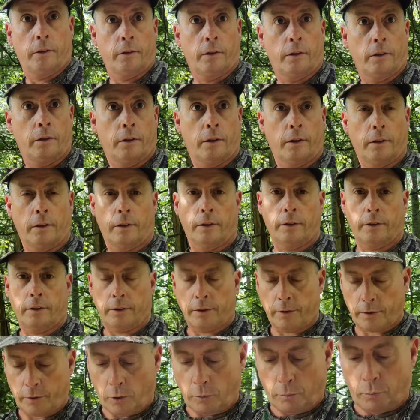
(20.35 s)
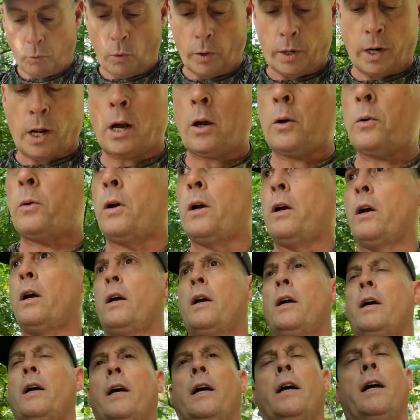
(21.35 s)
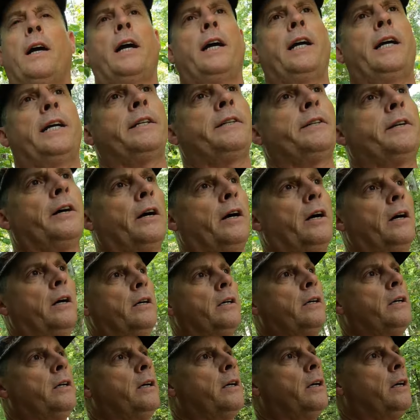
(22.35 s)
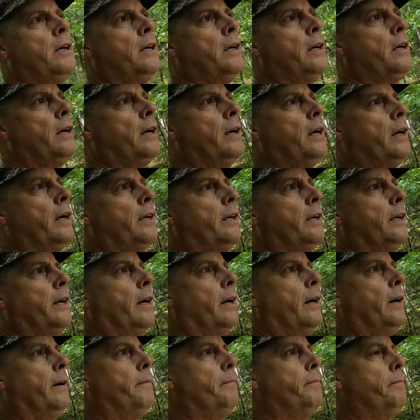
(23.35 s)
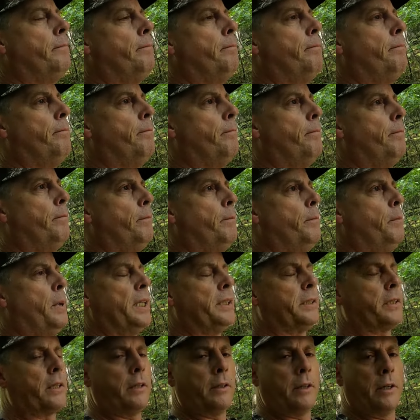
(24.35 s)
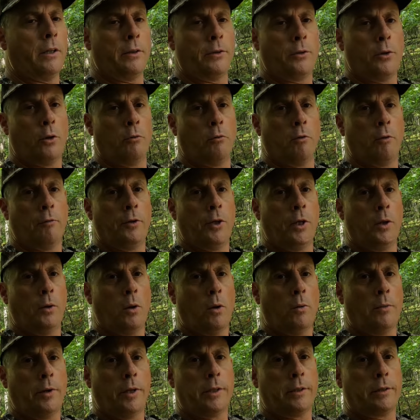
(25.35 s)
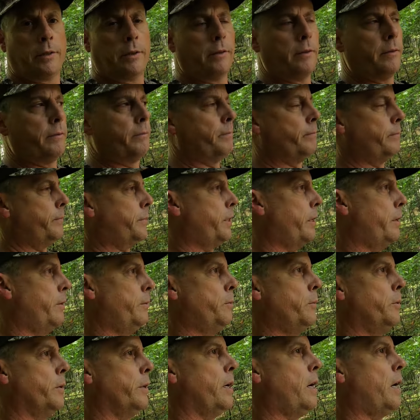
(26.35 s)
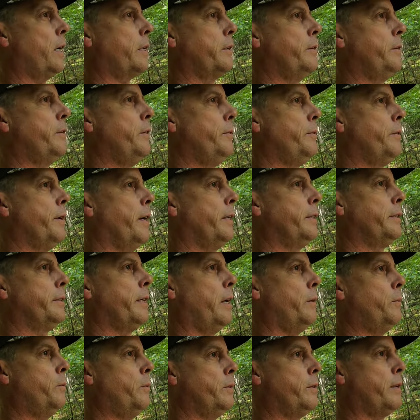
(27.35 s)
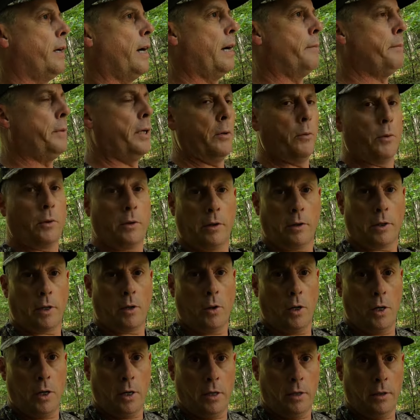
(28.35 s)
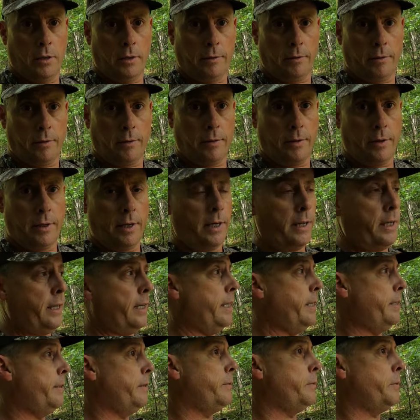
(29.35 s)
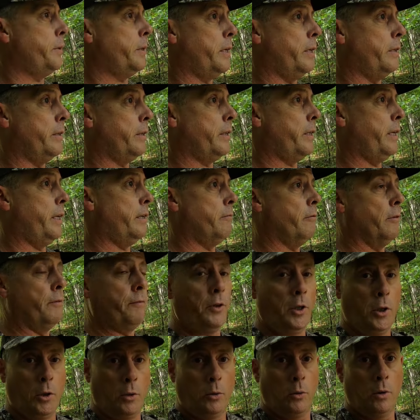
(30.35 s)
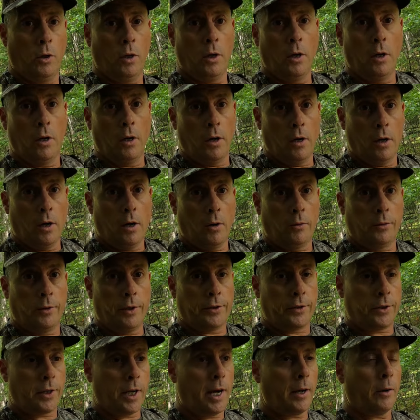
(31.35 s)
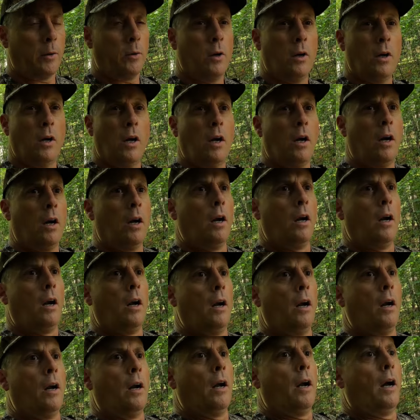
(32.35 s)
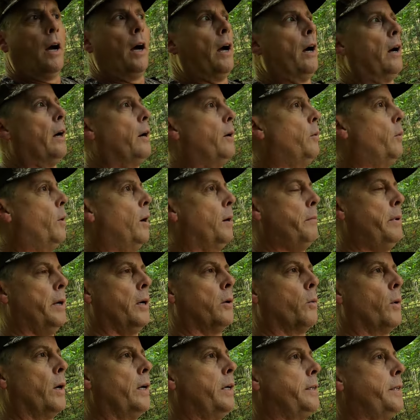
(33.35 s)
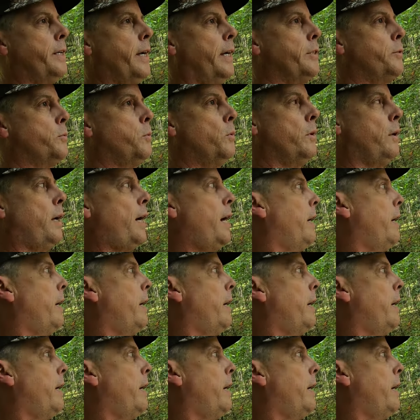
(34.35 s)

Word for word: Yeah. two point oh, and uh, uh, basically going to do a review on it. So we're knocking two things out one time here. We're going to go hunt, and we're going to get a review on this saddle. What better way to test one